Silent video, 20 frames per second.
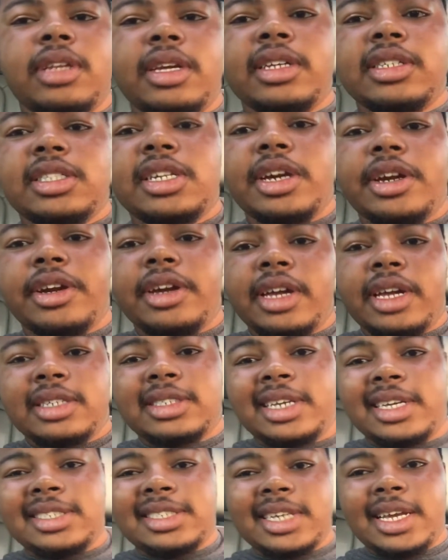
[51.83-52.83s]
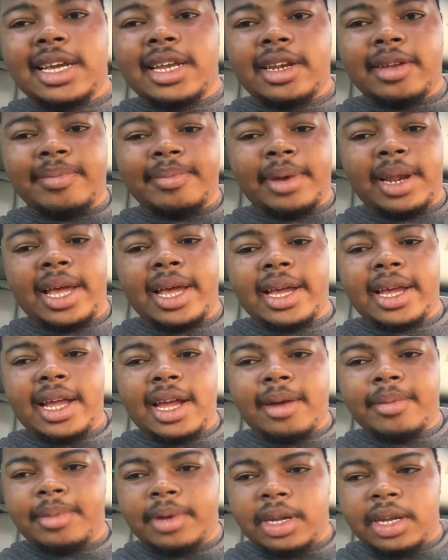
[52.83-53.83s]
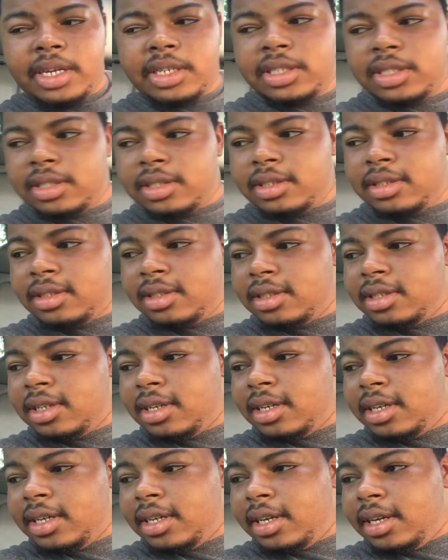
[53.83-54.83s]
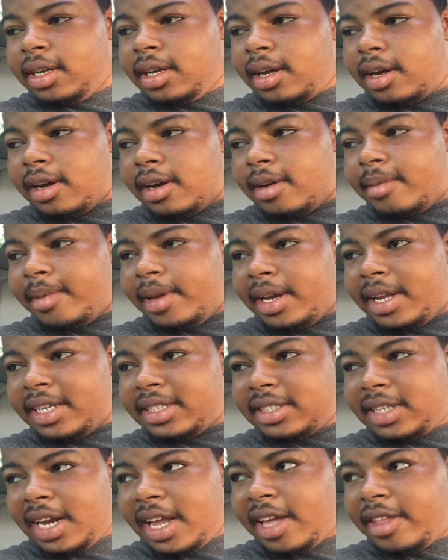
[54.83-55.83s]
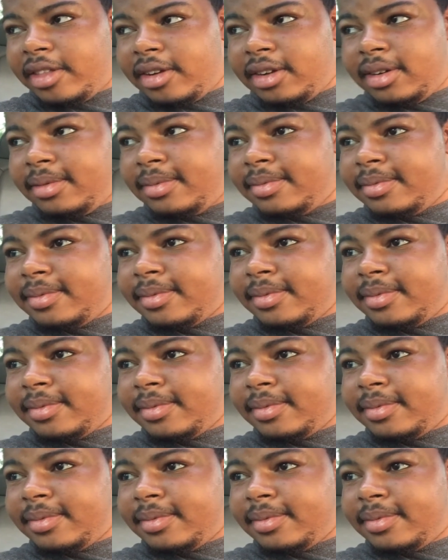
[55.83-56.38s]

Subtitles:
the interior is a tan and black combination. It is leather.